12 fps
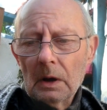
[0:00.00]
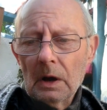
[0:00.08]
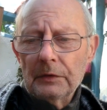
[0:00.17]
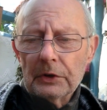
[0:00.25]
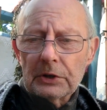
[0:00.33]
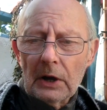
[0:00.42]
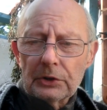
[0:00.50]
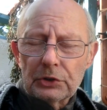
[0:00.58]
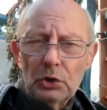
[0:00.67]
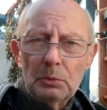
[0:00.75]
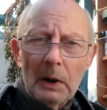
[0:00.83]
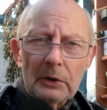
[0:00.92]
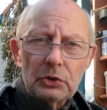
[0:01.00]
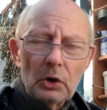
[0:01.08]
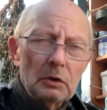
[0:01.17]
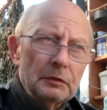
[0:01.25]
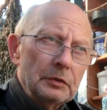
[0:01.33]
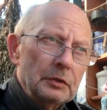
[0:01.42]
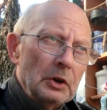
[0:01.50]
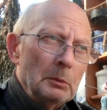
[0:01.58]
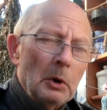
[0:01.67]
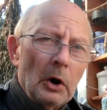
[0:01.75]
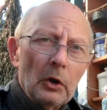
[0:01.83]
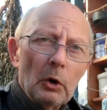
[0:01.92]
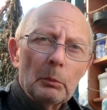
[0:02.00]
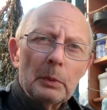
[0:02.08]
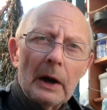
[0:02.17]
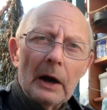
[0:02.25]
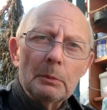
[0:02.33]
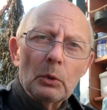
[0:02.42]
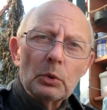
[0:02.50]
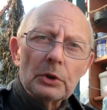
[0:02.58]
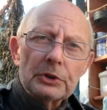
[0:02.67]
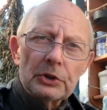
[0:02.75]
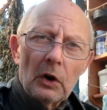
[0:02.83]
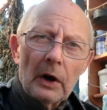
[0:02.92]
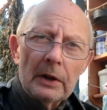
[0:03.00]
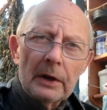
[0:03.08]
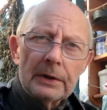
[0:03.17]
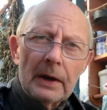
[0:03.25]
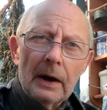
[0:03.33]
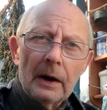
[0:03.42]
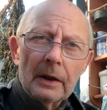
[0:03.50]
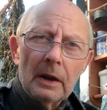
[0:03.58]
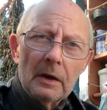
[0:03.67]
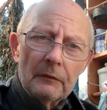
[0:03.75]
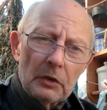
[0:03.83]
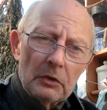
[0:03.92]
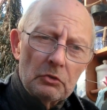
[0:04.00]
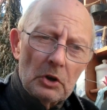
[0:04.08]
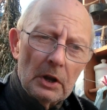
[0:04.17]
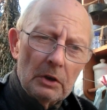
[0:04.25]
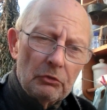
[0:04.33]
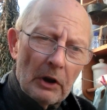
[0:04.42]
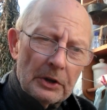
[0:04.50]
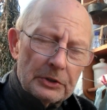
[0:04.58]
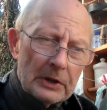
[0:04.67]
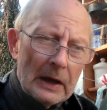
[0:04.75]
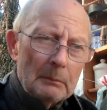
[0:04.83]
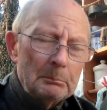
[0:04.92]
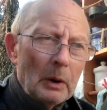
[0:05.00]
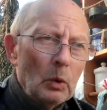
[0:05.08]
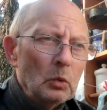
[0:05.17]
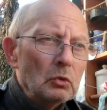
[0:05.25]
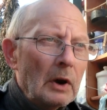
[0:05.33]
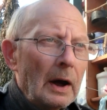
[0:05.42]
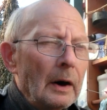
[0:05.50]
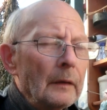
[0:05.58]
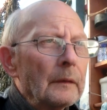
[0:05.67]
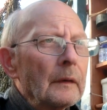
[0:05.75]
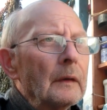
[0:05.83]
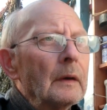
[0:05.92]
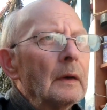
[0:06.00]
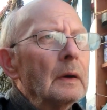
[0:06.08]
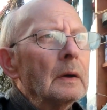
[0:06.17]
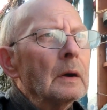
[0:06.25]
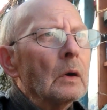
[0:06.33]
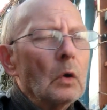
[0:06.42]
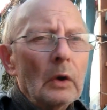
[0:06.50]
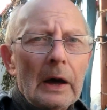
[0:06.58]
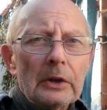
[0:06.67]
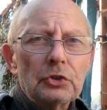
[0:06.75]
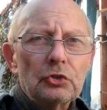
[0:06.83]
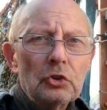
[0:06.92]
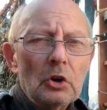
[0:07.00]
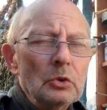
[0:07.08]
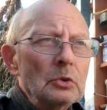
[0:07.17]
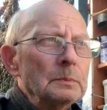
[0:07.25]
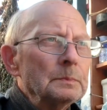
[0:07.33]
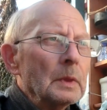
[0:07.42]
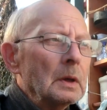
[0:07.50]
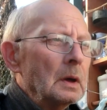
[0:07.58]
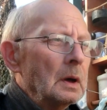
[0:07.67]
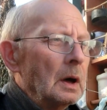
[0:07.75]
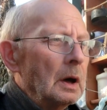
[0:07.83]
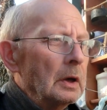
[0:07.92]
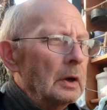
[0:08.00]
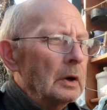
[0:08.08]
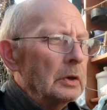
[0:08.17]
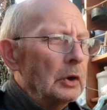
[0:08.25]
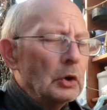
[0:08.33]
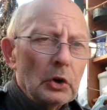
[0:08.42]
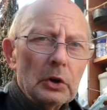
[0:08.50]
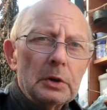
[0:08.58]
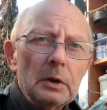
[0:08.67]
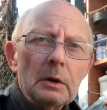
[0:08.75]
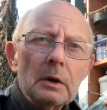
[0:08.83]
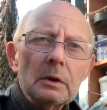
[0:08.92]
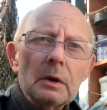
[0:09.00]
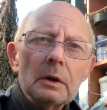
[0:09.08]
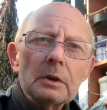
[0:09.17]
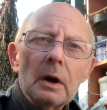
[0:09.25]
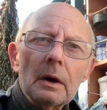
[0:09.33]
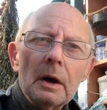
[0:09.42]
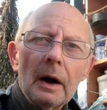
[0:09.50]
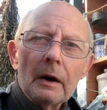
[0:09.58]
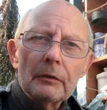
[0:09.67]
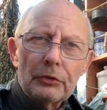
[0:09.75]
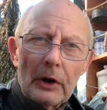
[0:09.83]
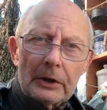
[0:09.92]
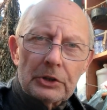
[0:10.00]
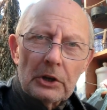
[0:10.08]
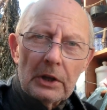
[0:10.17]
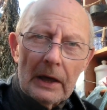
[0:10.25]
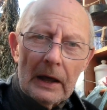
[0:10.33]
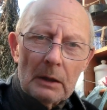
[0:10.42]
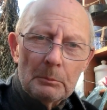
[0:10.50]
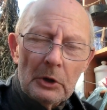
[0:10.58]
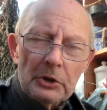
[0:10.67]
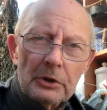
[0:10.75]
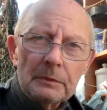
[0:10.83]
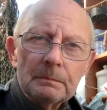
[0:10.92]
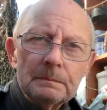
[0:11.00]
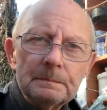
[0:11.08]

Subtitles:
If you take too much off, you might not be able to tighten it down, and if you really wrench that bolt round, or that screw, you can fracture the aluminium.